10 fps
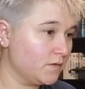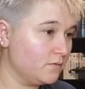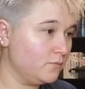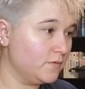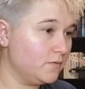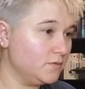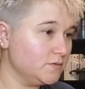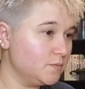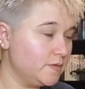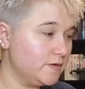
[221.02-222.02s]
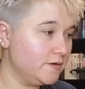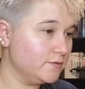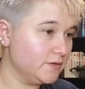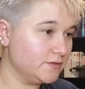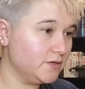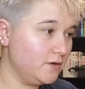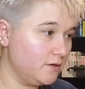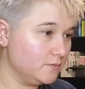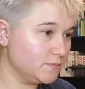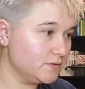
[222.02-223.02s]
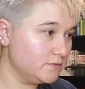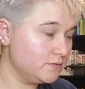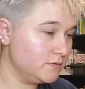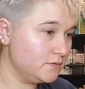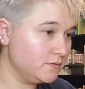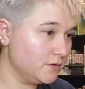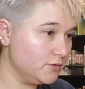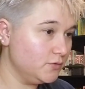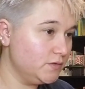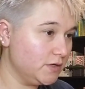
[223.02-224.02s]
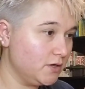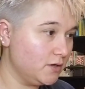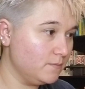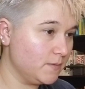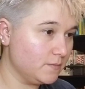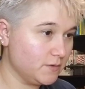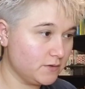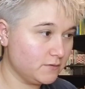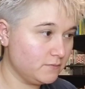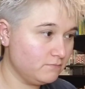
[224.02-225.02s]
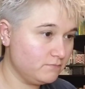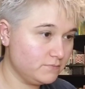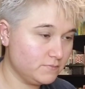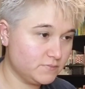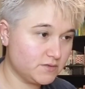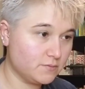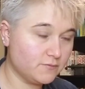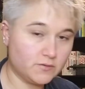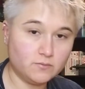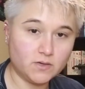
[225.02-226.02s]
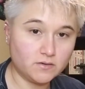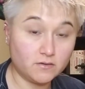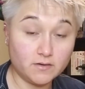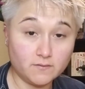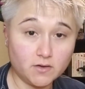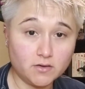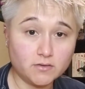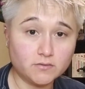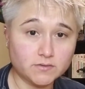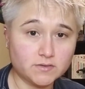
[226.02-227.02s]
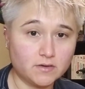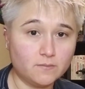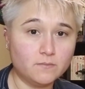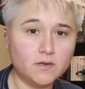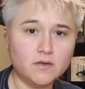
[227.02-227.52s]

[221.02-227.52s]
We've also been hearing terms, a new term that some of you may not have heard, or some